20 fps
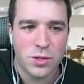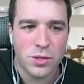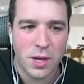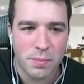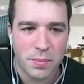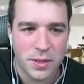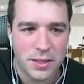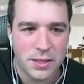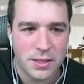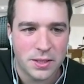
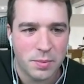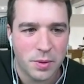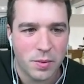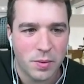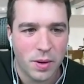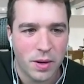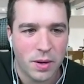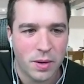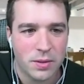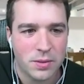companies, to be
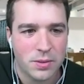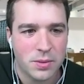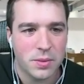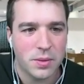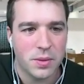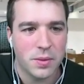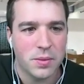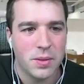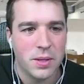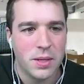quite honest with
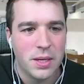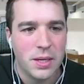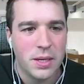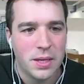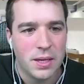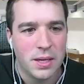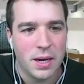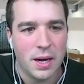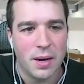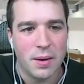
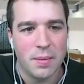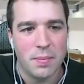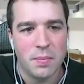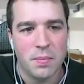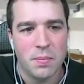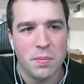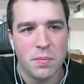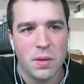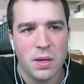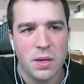you.
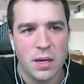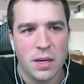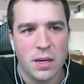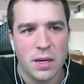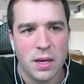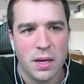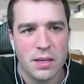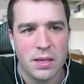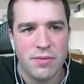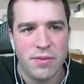Um, uh,
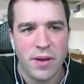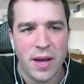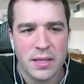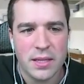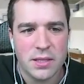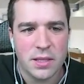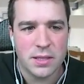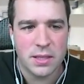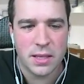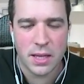
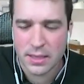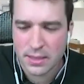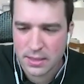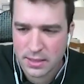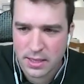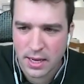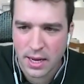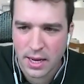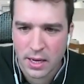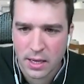advances, let's
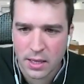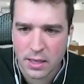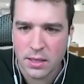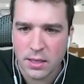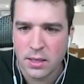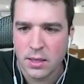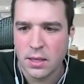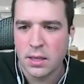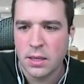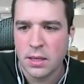say
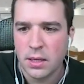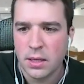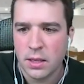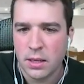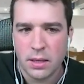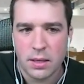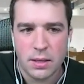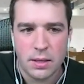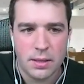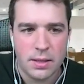
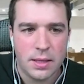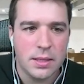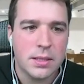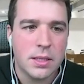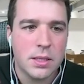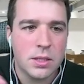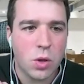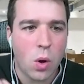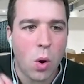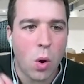this
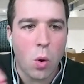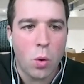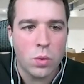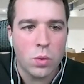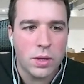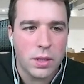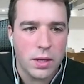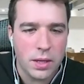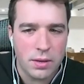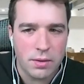is
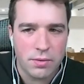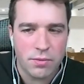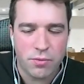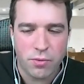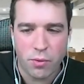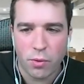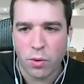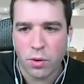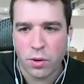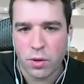only
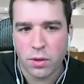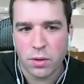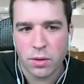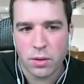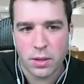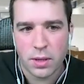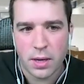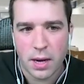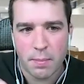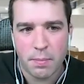for
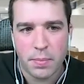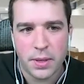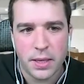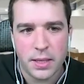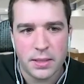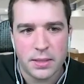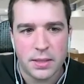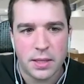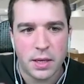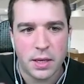
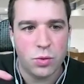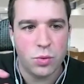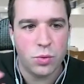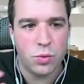companies that do